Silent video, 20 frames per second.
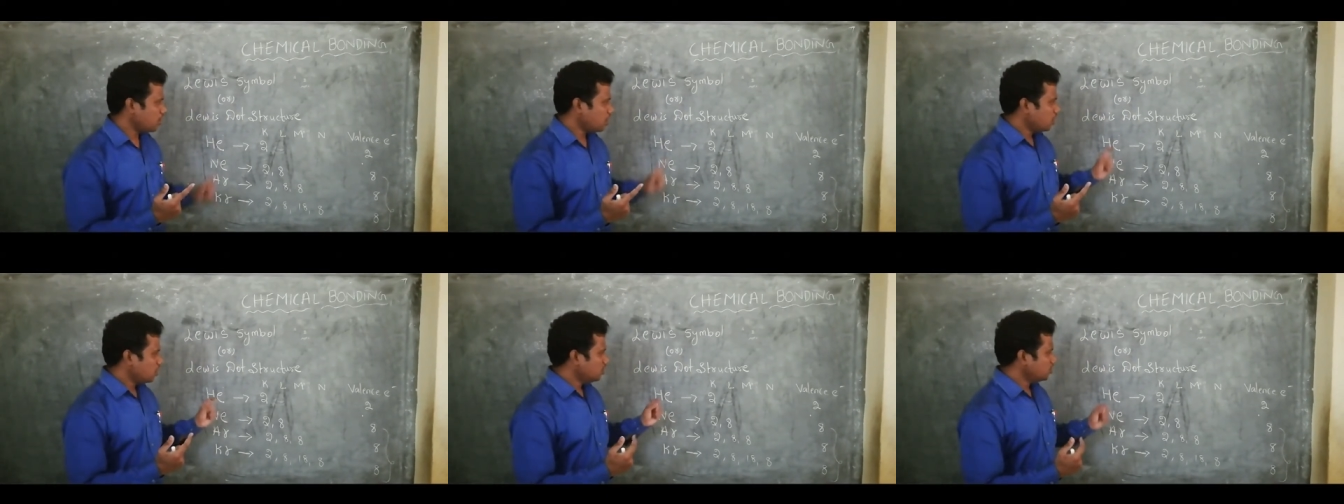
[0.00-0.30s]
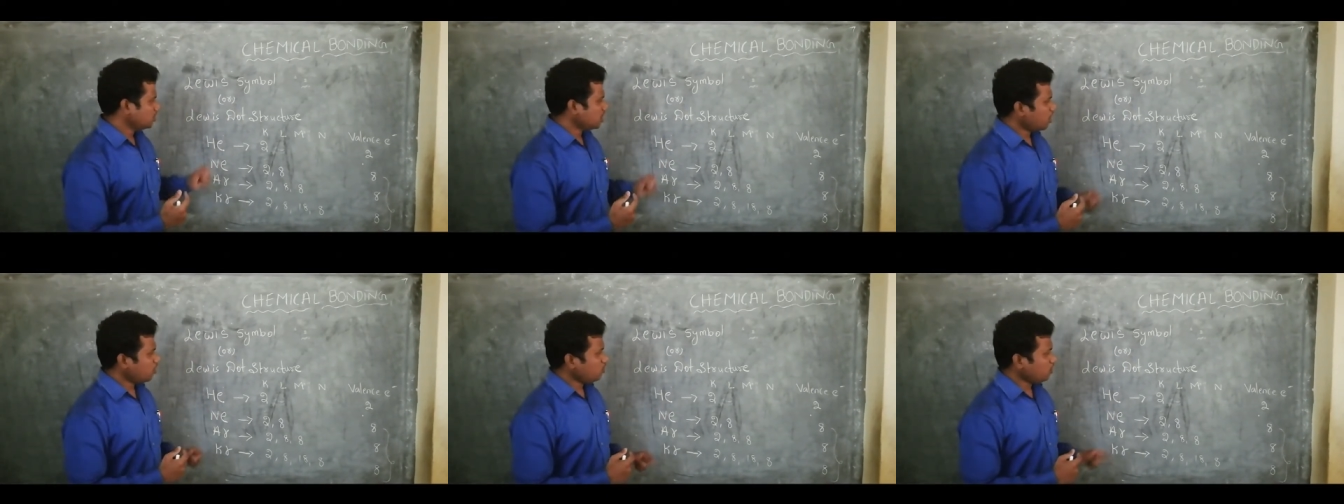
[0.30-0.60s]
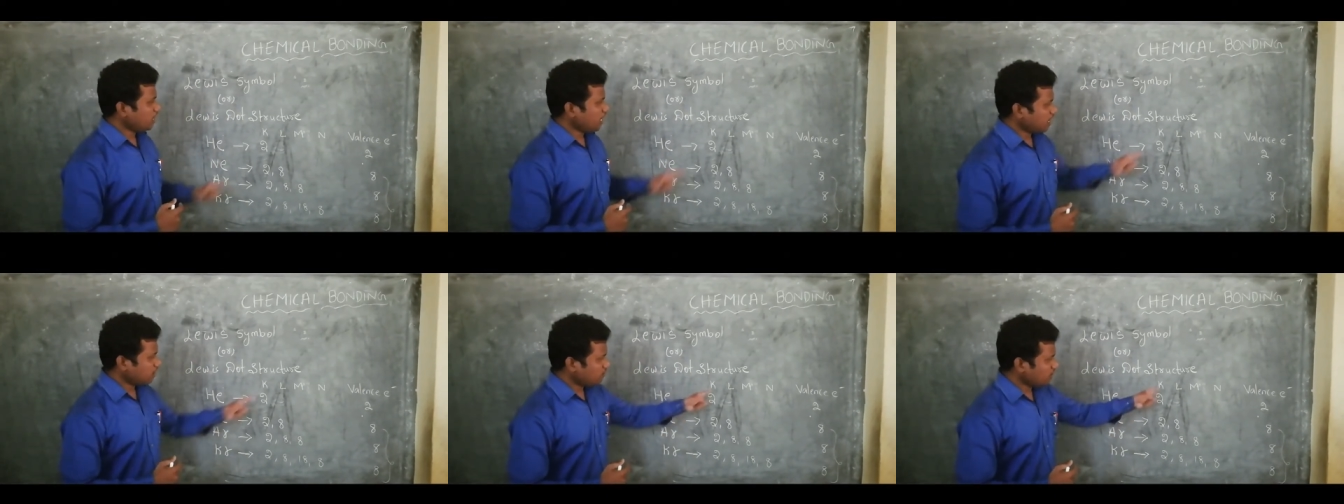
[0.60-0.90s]
Now
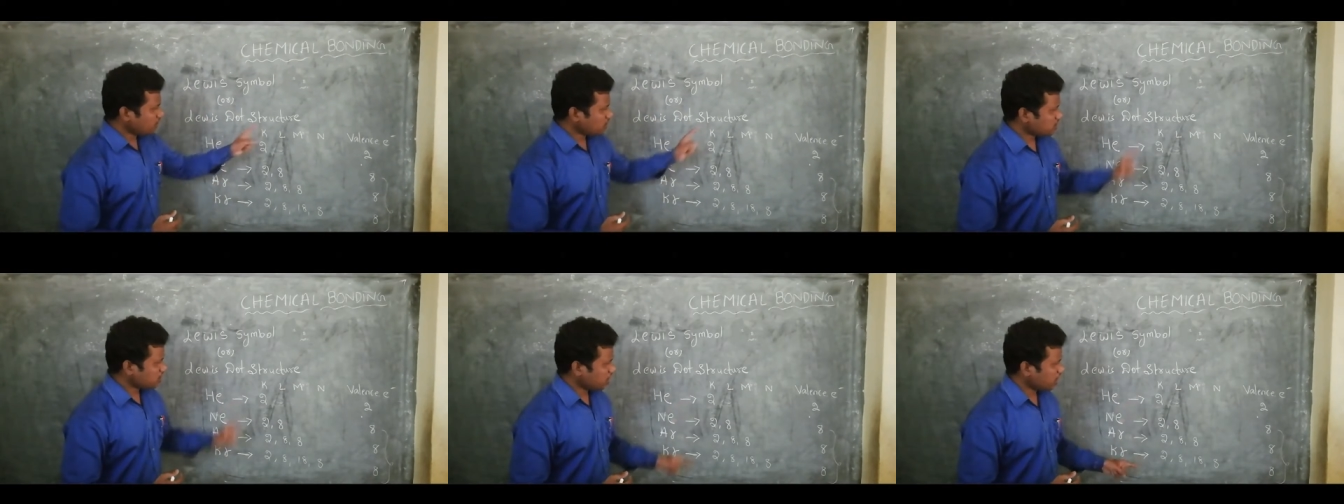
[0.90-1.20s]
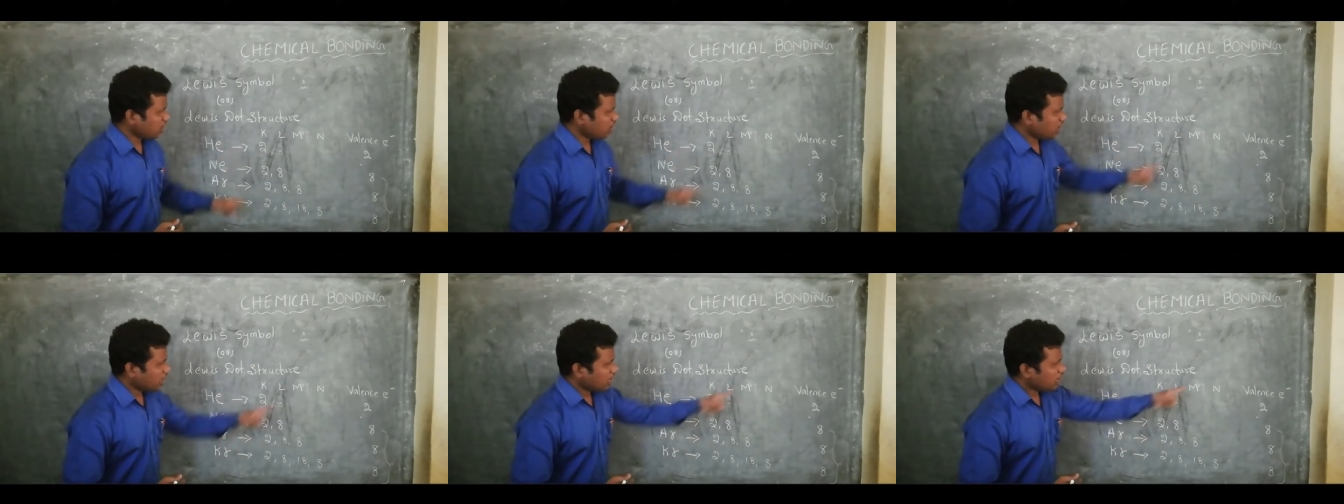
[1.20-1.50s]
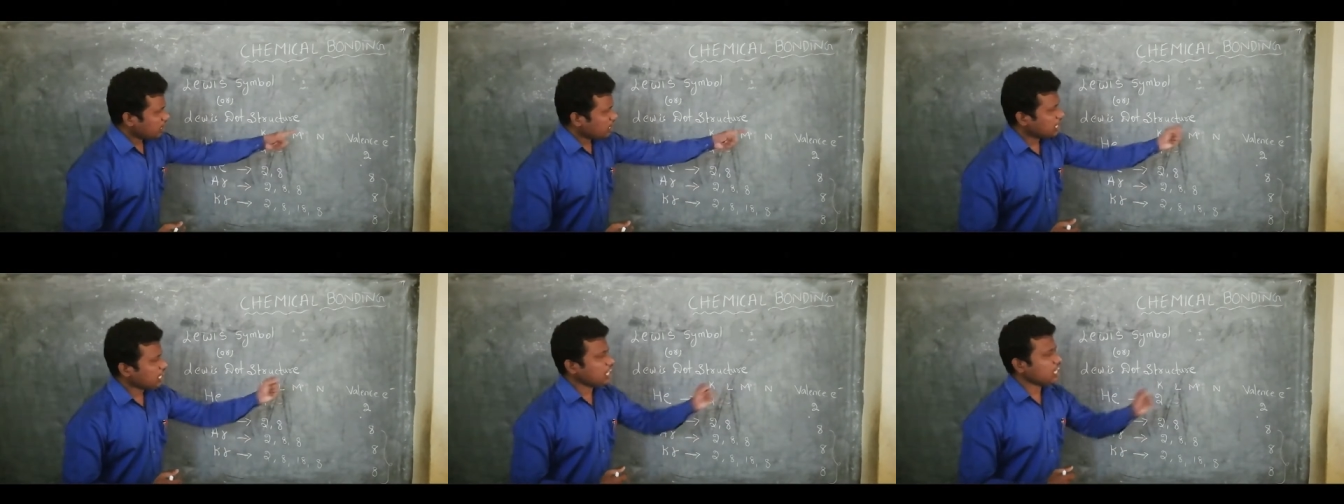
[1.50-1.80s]
let me see
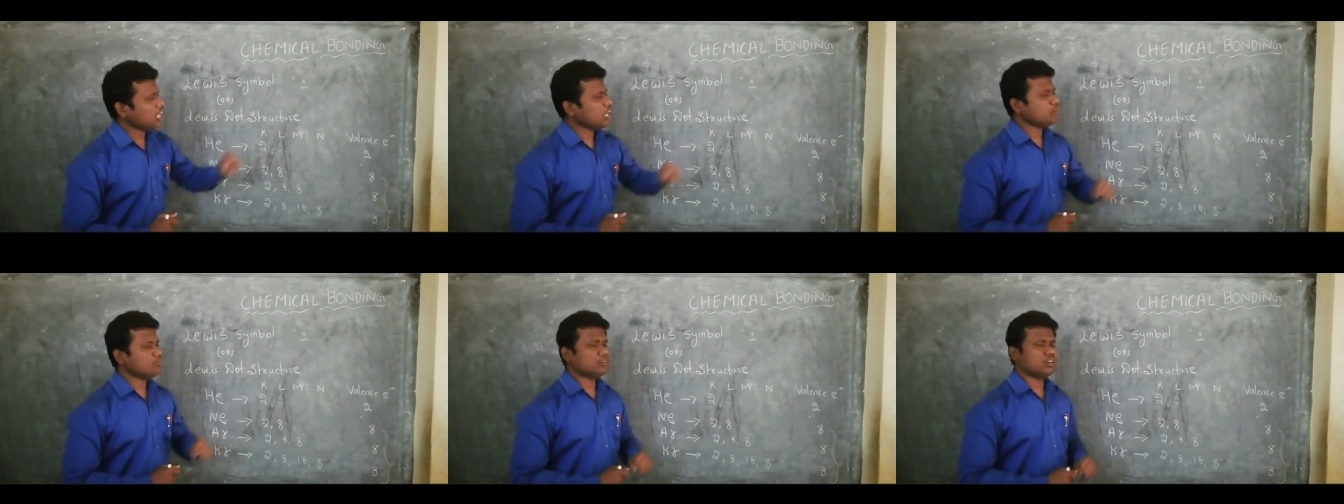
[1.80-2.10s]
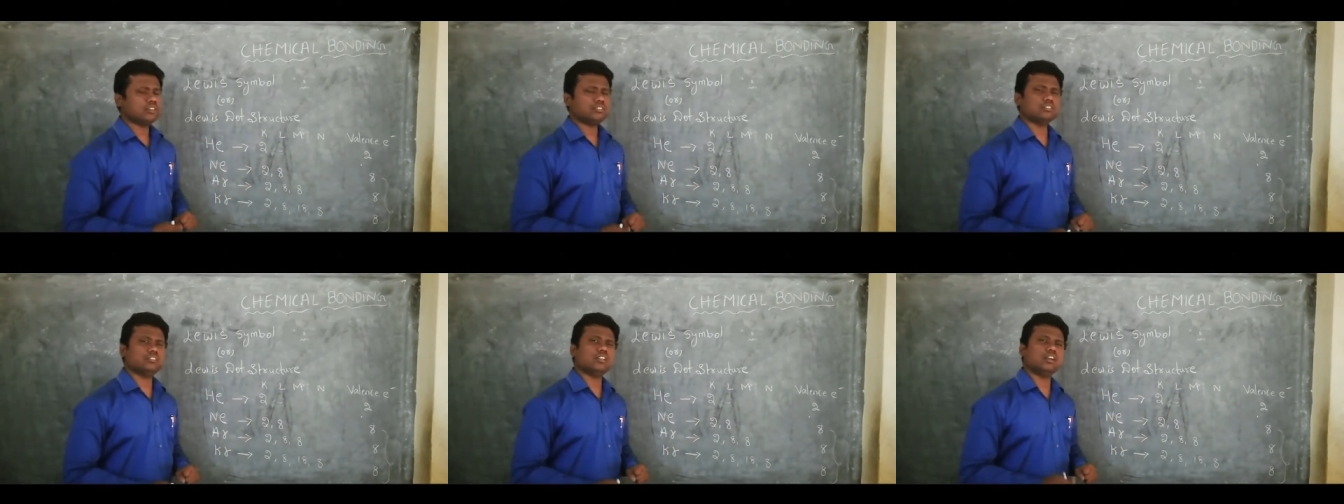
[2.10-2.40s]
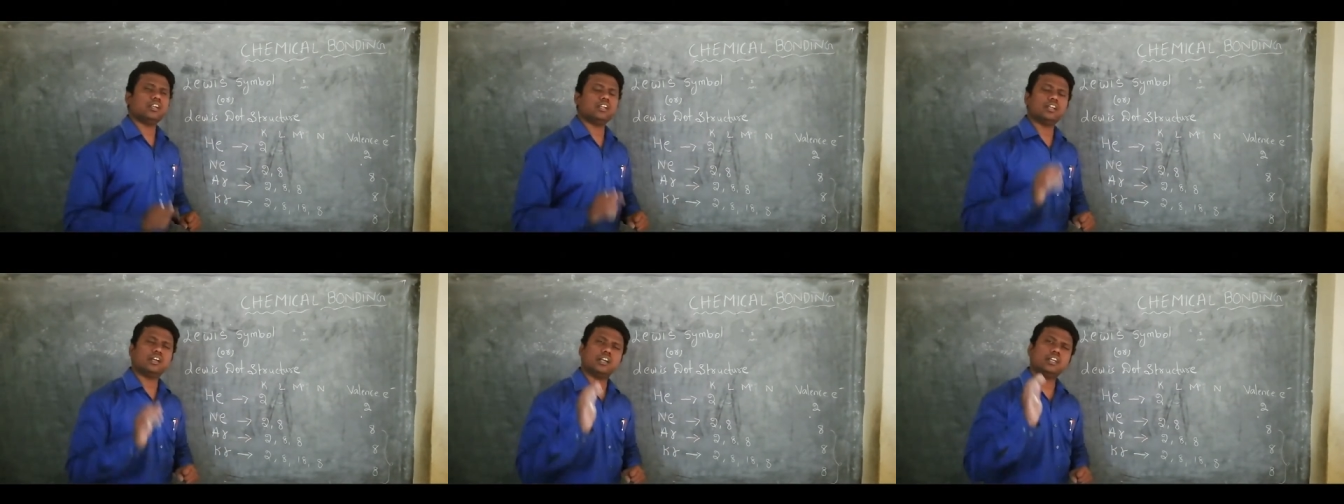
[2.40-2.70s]
helium does
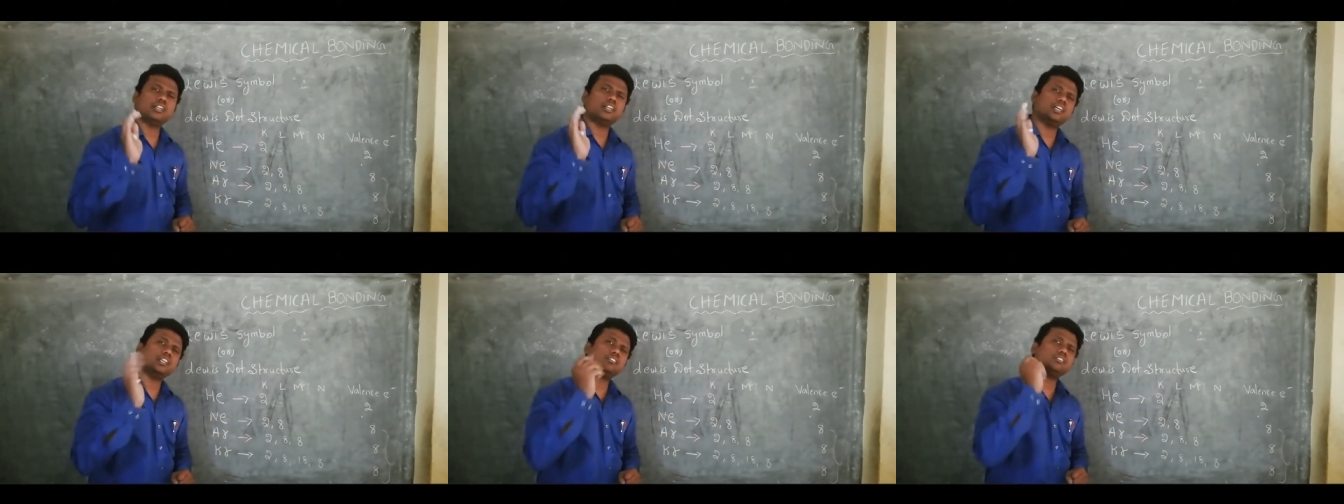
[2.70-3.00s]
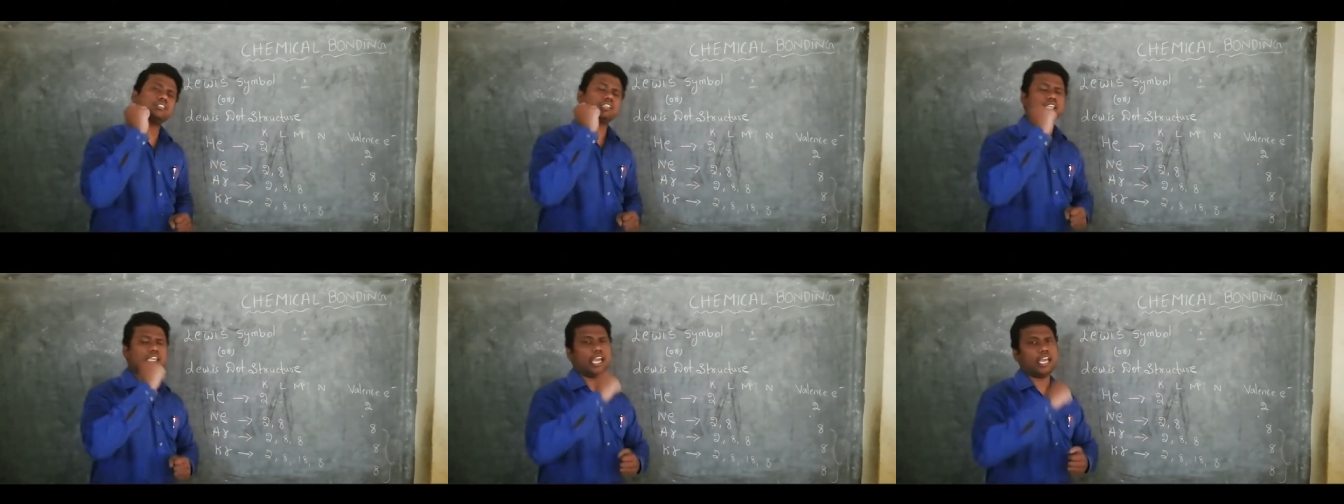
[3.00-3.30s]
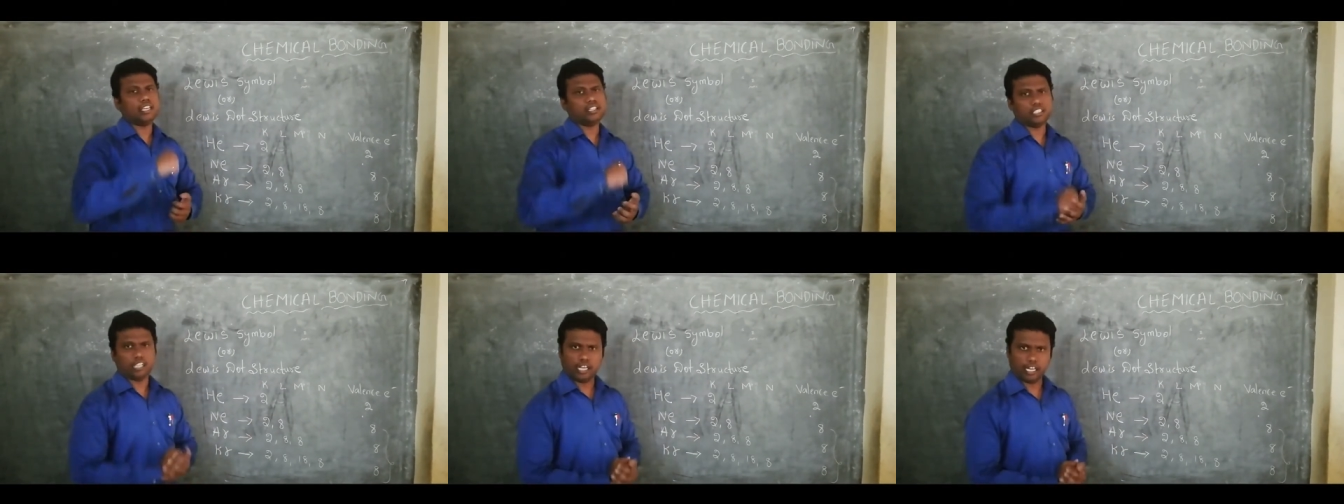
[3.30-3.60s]
not contain
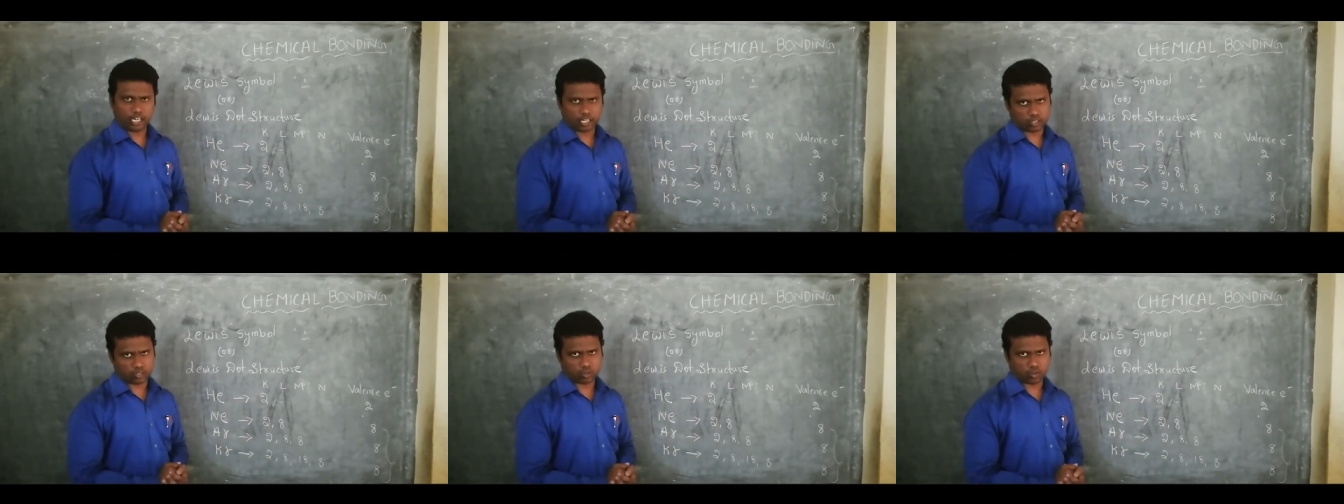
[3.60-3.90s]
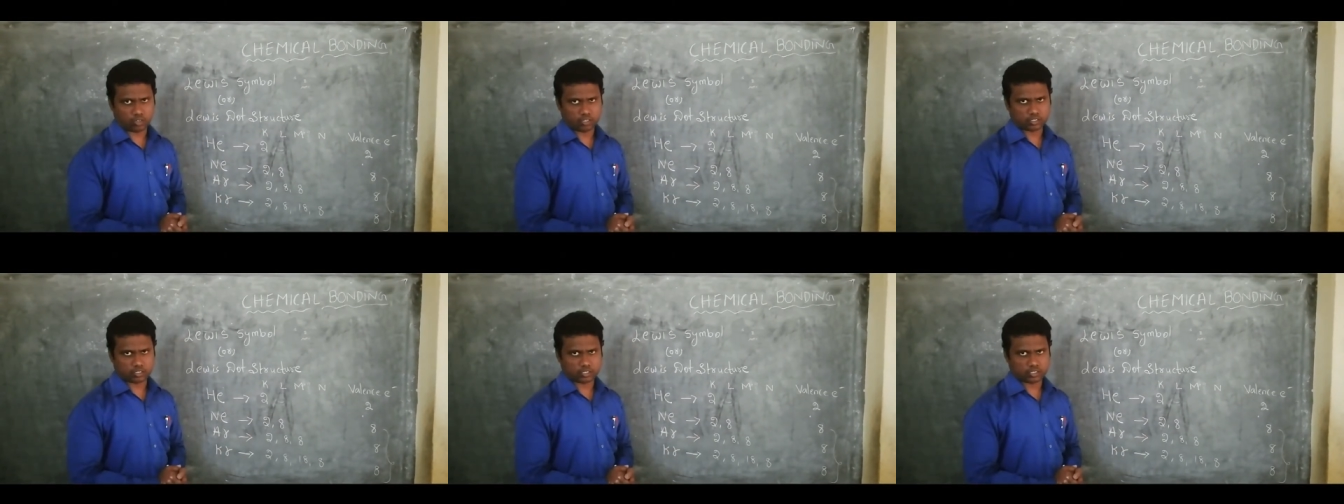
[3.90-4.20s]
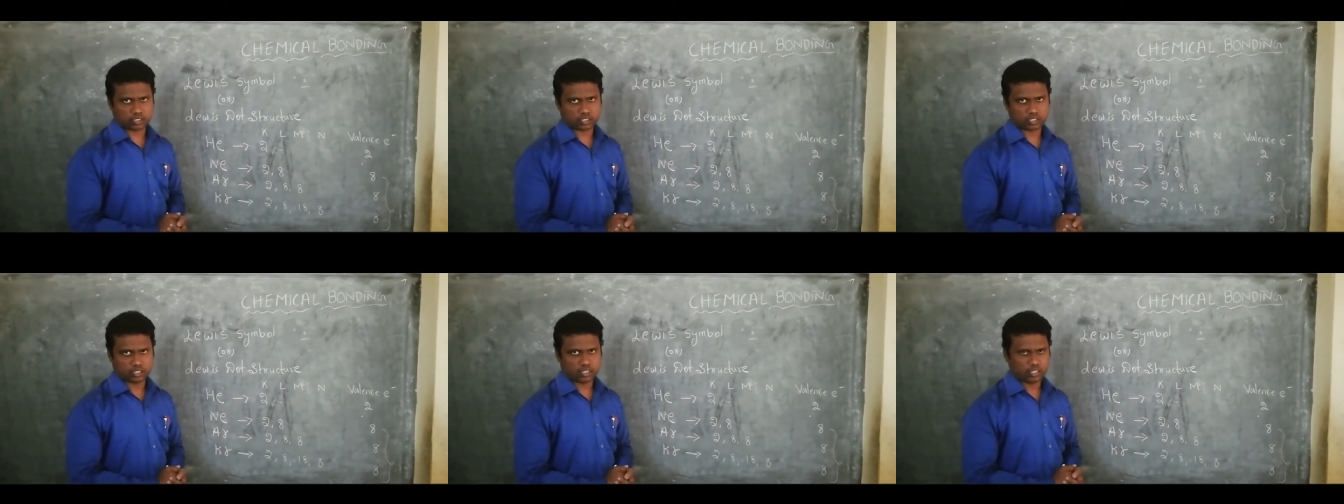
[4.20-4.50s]
8 electrons